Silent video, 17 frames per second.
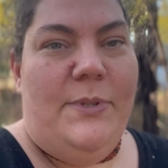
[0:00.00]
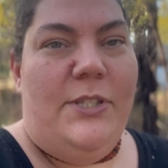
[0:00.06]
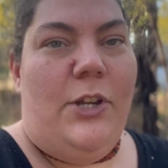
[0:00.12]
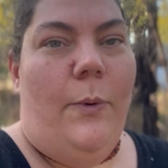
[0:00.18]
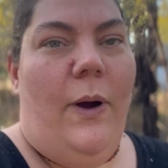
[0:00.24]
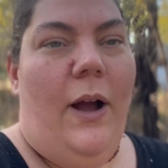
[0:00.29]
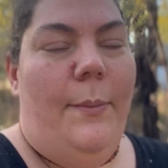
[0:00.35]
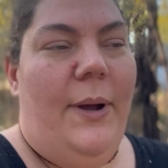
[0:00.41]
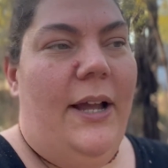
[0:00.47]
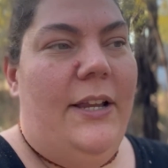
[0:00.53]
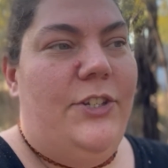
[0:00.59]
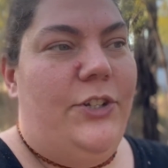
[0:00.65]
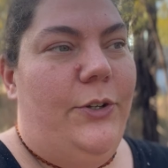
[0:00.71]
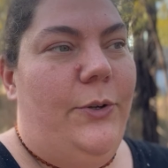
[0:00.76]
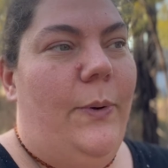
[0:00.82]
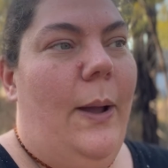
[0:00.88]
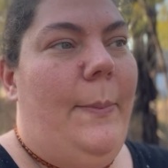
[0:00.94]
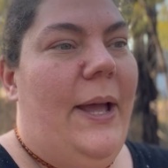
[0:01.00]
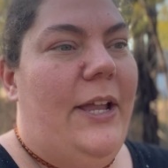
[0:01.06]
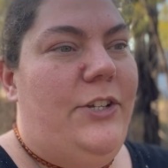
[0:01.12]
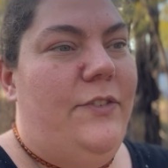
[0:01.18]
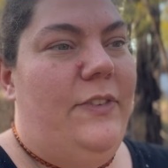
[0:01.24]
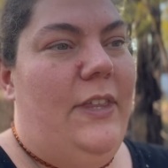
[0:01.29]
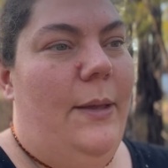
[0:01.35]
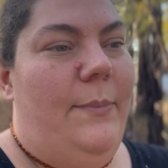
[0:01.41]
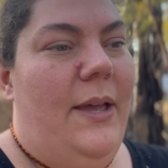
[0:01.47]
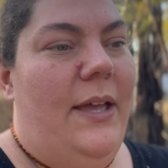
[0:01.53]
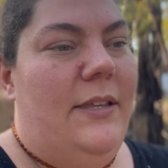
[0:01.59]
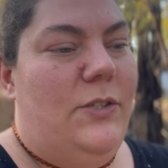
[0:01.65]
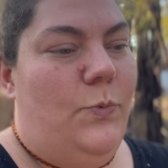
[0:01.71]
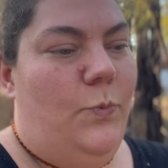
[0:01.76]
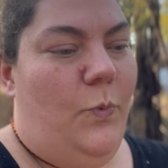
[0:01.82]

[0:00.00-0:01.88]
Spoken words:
so I might do a batch of them as